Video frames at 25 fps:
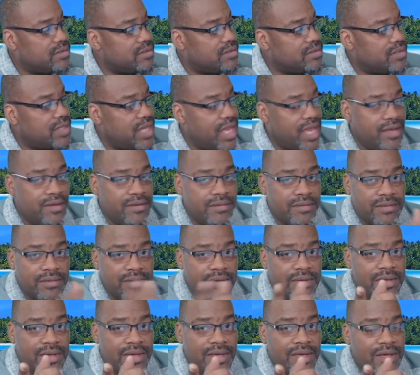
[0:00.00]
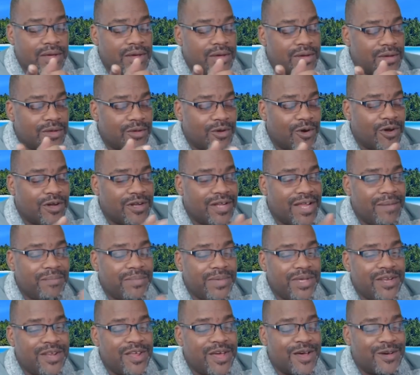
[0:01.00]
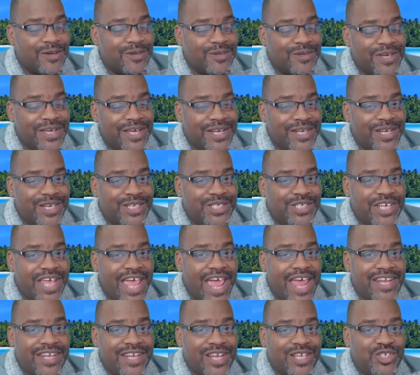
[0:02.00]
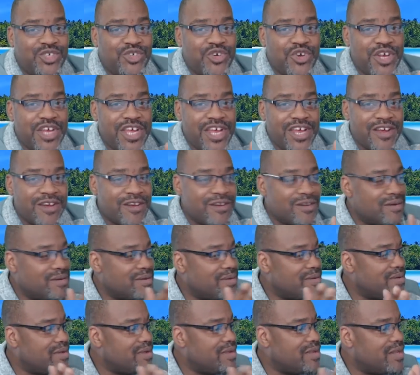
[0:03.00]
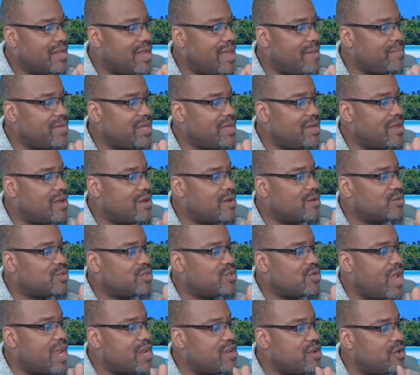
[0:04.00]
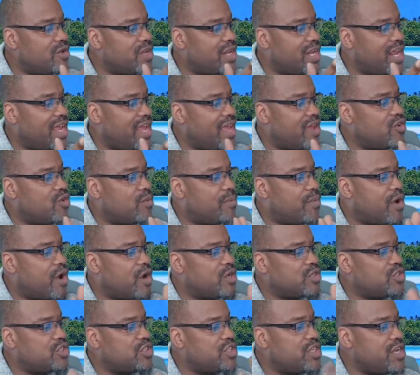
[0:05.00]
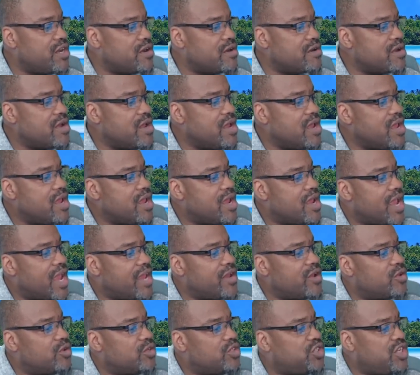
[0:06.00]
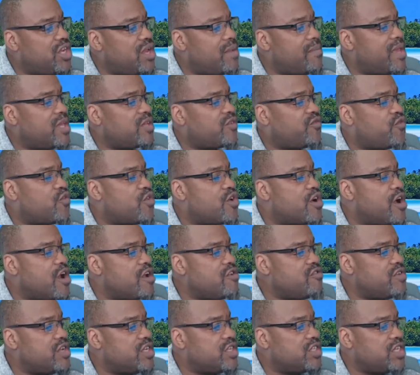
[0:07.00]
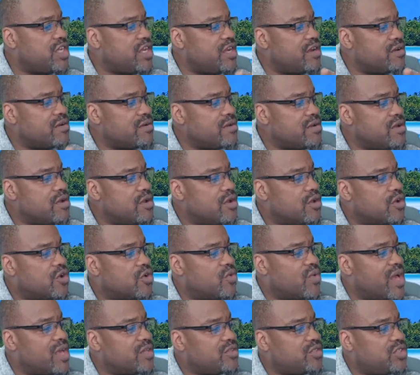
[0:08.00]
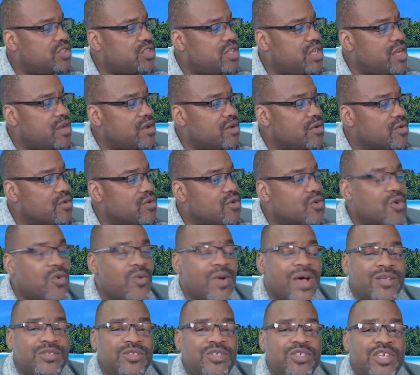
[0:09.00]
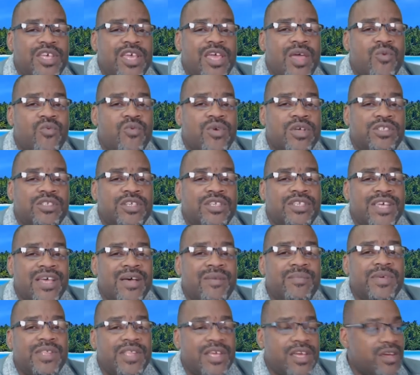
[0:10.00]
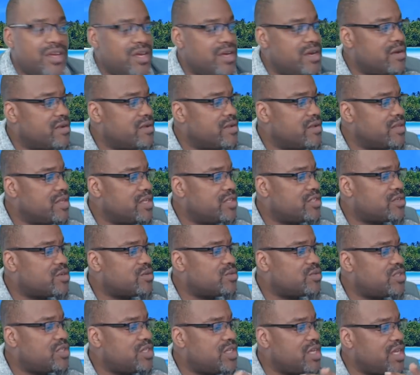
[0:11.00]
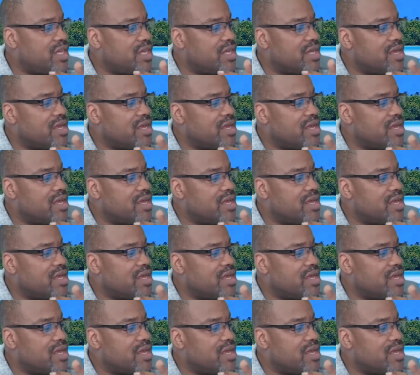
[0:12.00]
Okay? Or let me know in the chat that you're here. Let me know. So I know that Handlebars is here. I know G M S four hundred is here. Who else is here? Who else is here wants to tell me they're here? Let's go see.